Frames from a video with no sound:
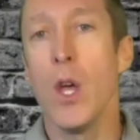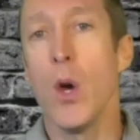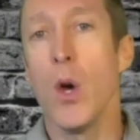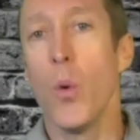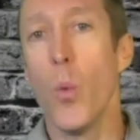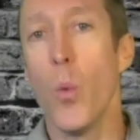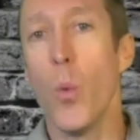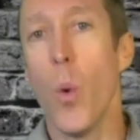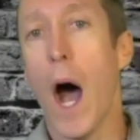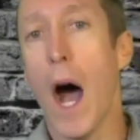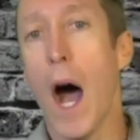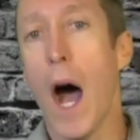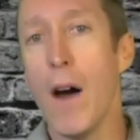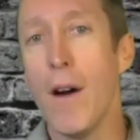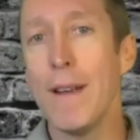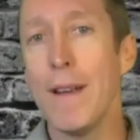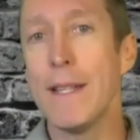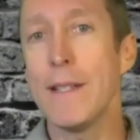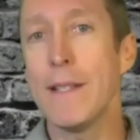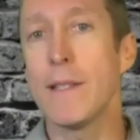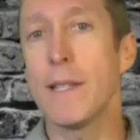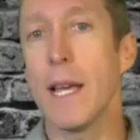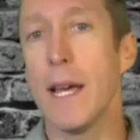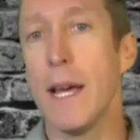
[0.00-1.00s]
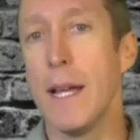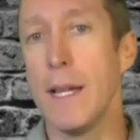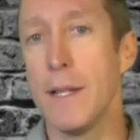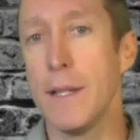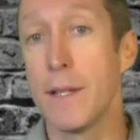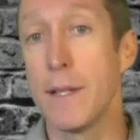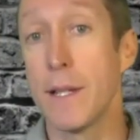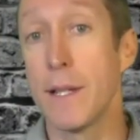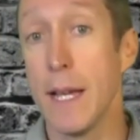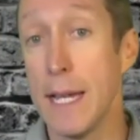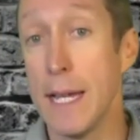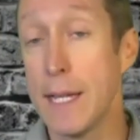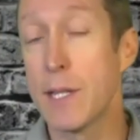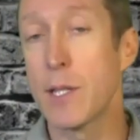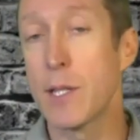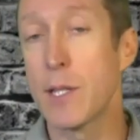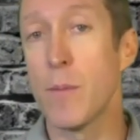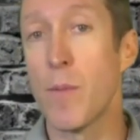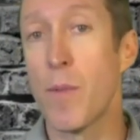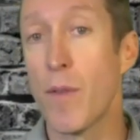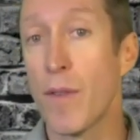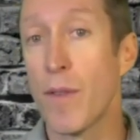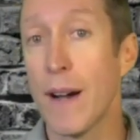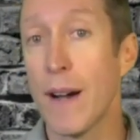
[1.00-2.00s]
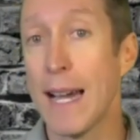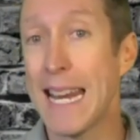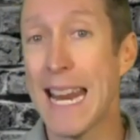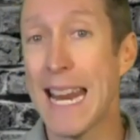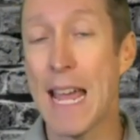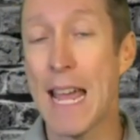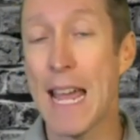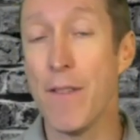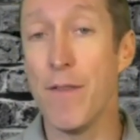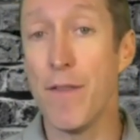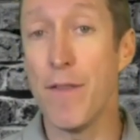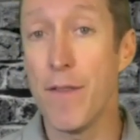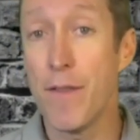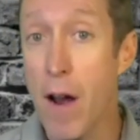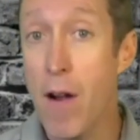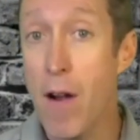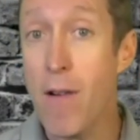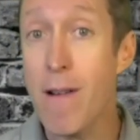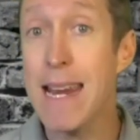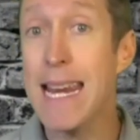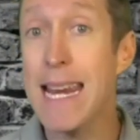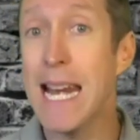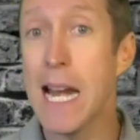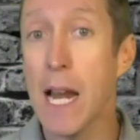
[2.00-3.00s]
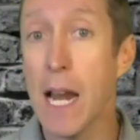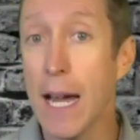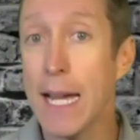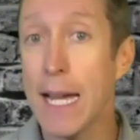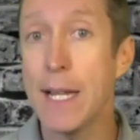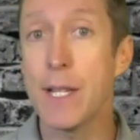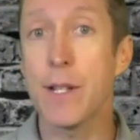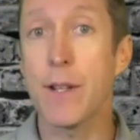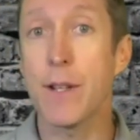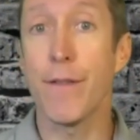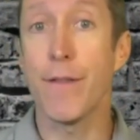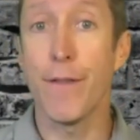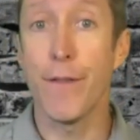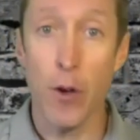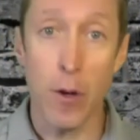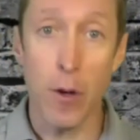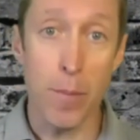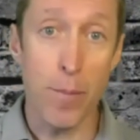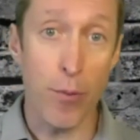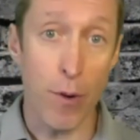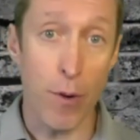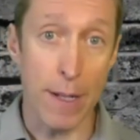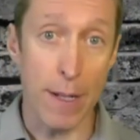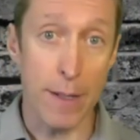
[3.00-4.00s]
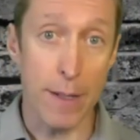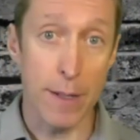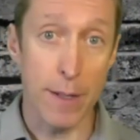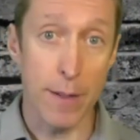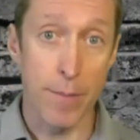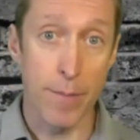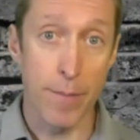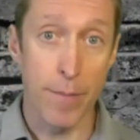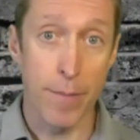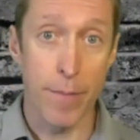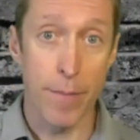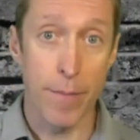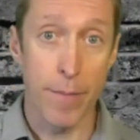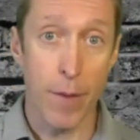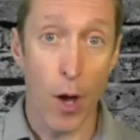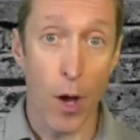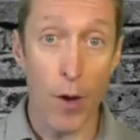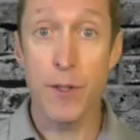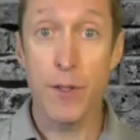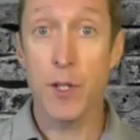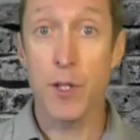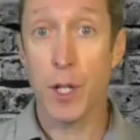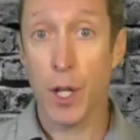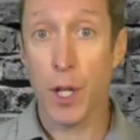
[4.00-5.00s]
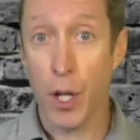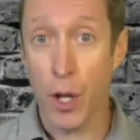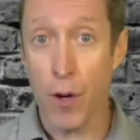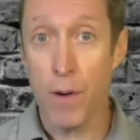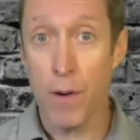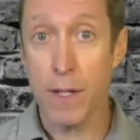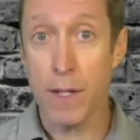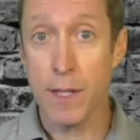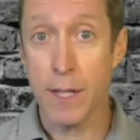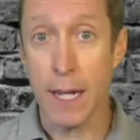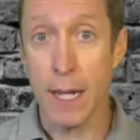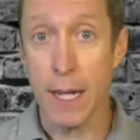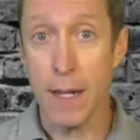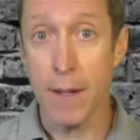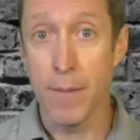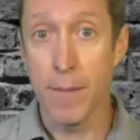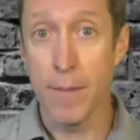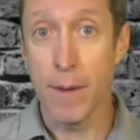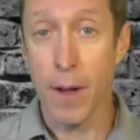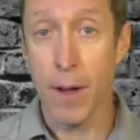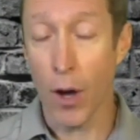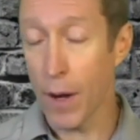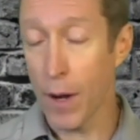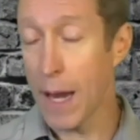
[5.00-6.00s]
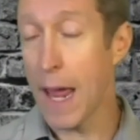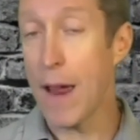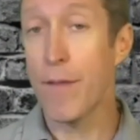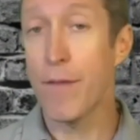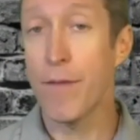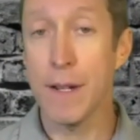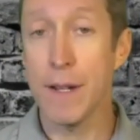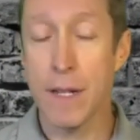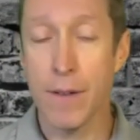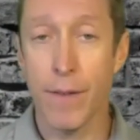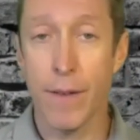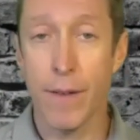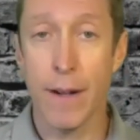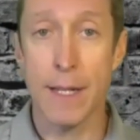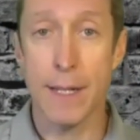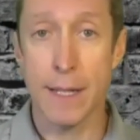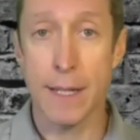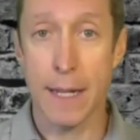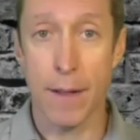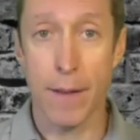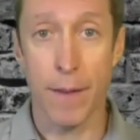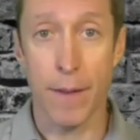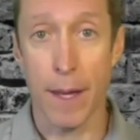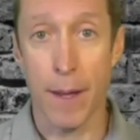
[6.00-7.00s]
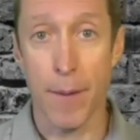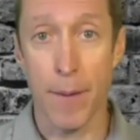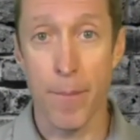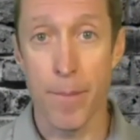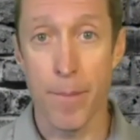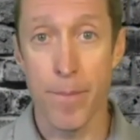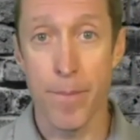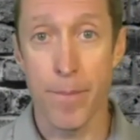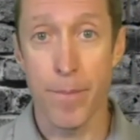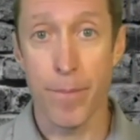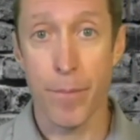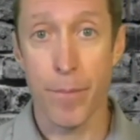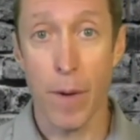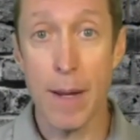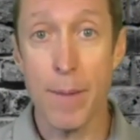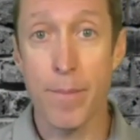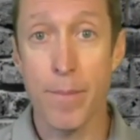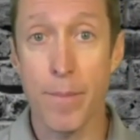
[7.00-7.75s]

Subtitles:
Our intent is to provide a very light footprint of security on every device out there, right?